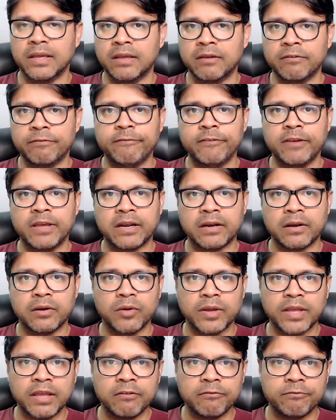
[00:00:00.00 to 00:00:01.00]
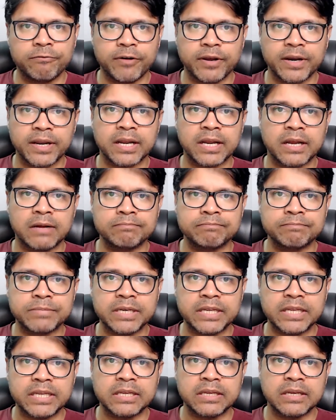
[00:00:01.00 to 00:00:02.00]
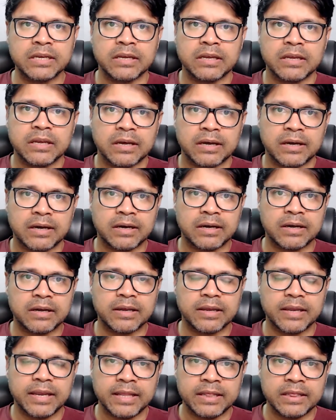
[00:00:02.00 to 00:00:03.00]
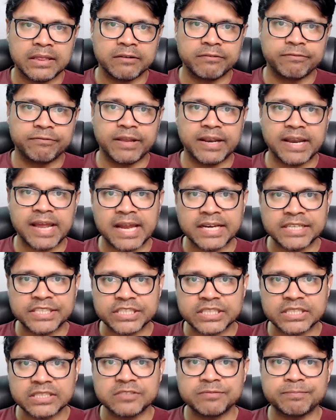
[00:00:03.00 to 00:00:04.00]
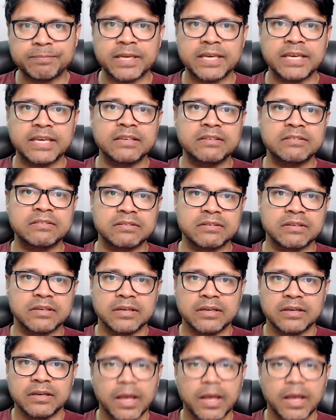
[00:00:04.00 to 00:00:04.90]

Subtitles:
If we are looking for a company in the financial space,